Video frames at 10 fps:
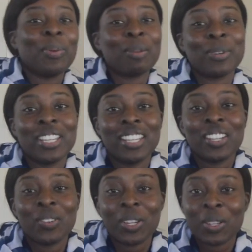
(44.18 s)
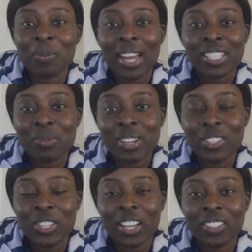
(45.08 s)
Barbara here. Welcome back to my
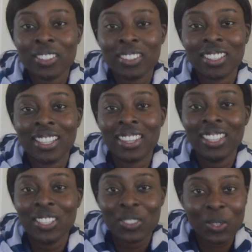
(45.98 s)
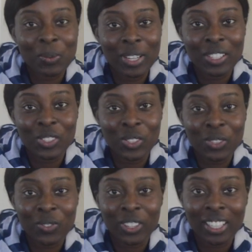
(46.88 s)
channel. Thank you so
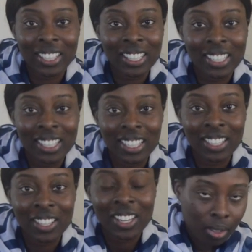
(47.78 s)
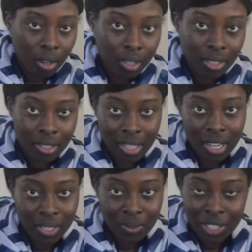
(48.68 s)
much for clicking in. On to
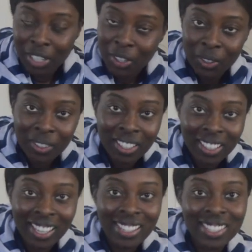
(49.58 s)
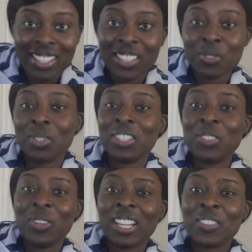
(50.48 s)
today's video. Like I said, I just wanted to
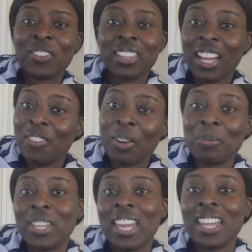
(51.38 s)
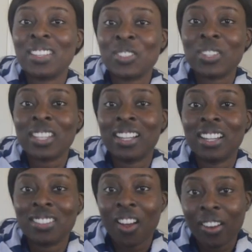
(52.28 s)
do kind of a life update and just
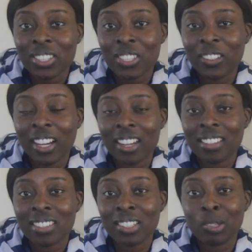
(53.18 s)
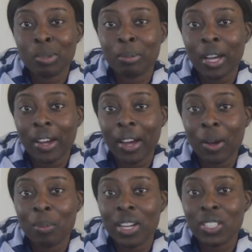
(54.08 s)
kind of talk to you guys a little bit about
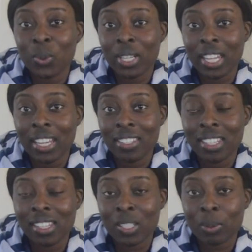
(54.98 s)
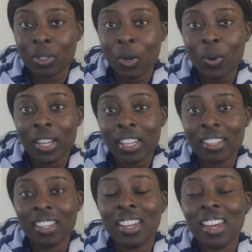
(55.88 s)
how my 2018 has been going,